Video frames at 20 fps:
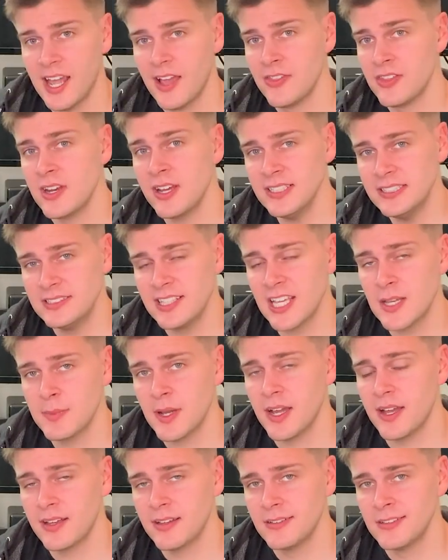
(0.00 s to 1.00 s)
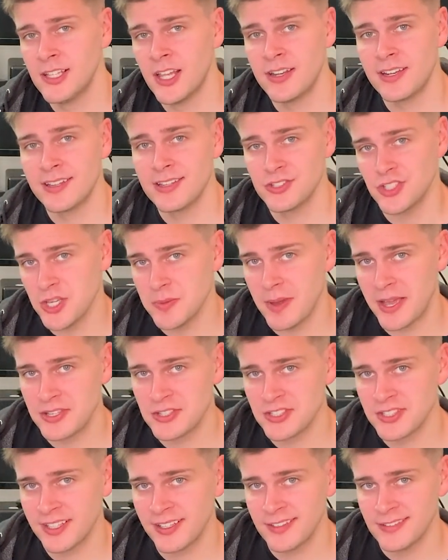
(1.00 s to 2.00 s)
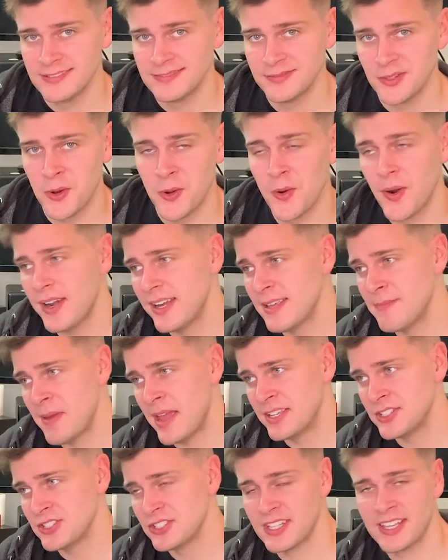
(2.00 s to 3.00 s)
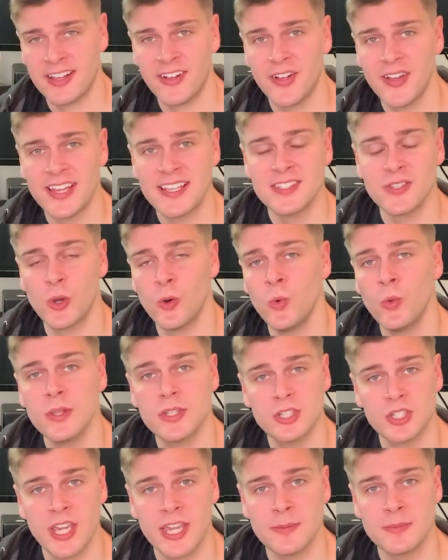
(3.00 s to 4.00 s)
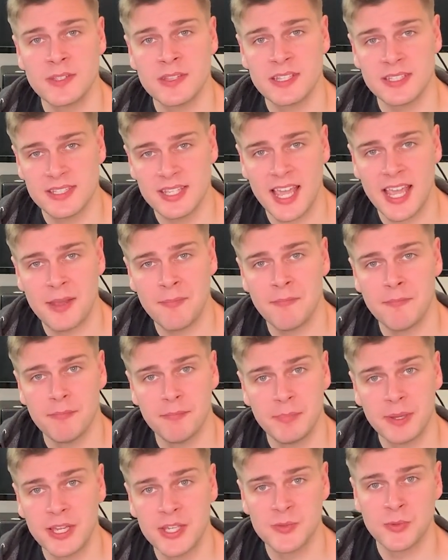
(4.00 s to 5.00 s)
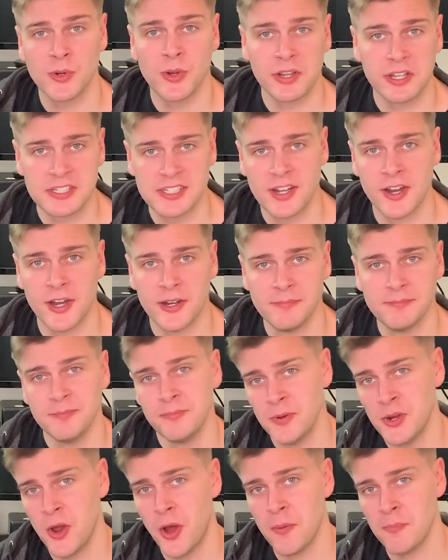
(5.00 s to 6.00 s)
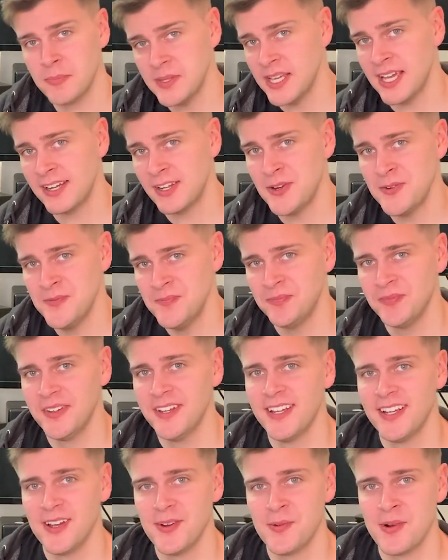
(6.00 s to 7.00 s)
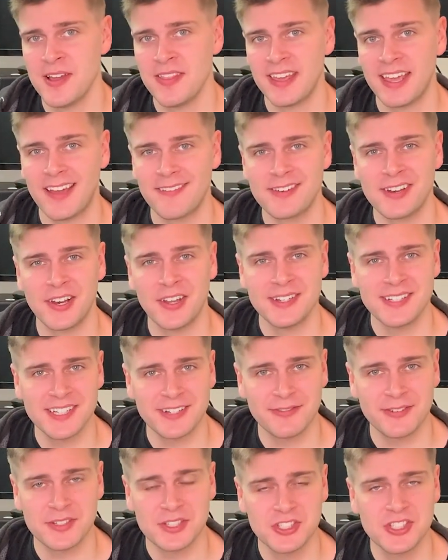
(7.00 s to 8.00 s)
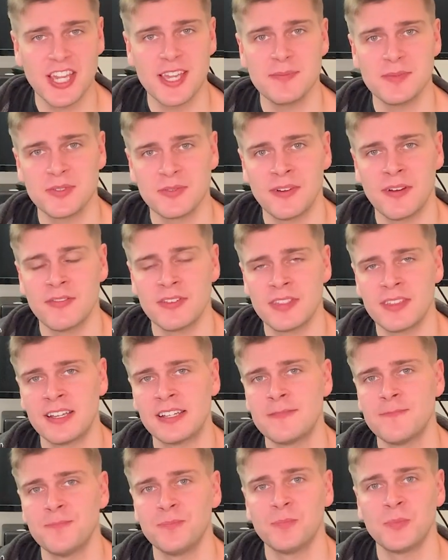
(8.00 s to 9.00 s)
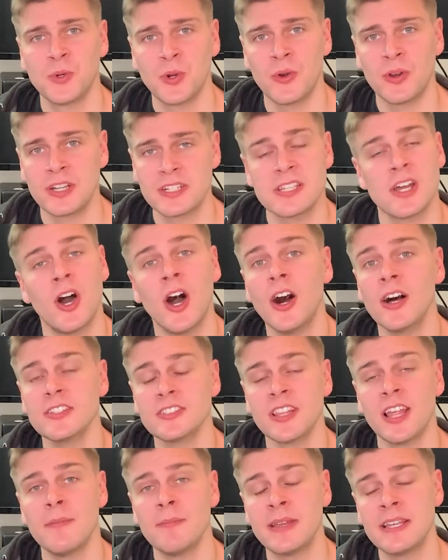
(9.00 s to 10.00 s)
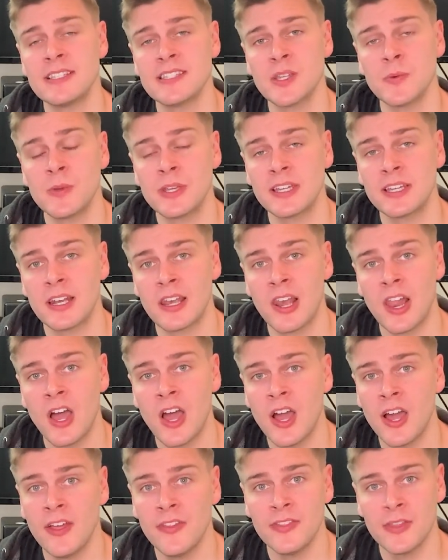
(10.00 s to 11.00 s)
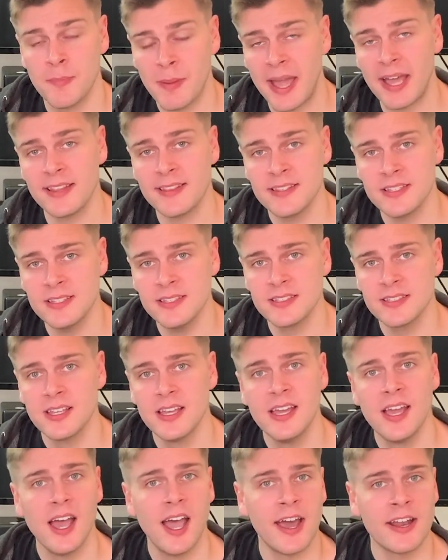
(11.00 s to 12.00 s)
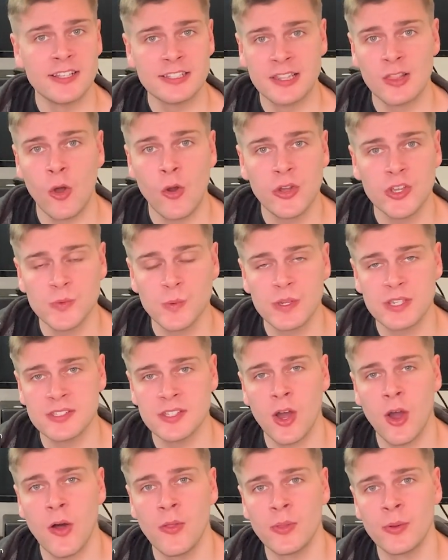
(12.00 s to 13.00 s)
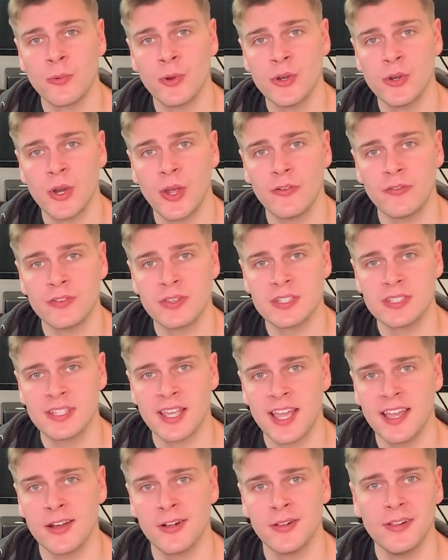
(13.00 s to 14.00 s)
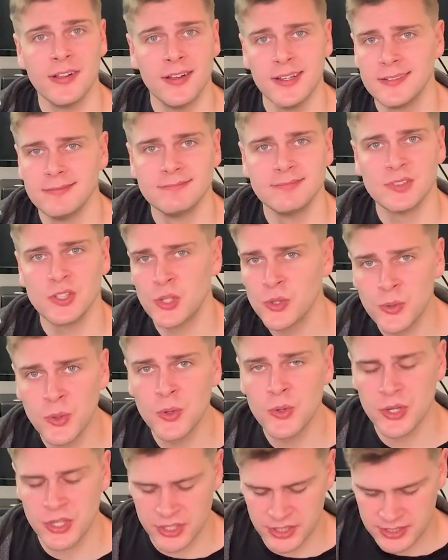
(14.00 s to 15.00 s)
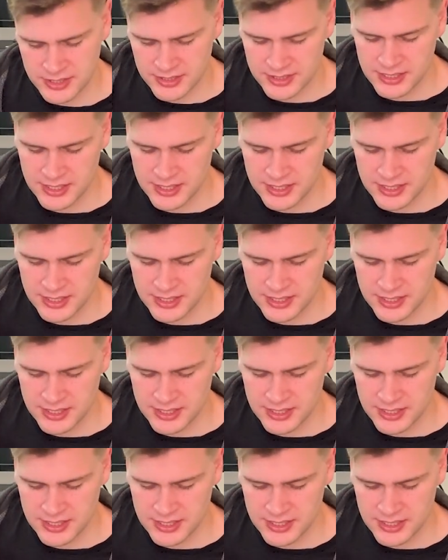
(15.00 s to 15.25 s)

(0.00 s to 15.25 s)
And the nice thing about learning the G major scale, or any major scale, is that all the shapes are the same because we're on guitar. We're not on piano, where they have to learn different shapes for everything. We're on guitar. So that means that we can learn the patterns, and as long as we start on the root note for the scale, you're all good.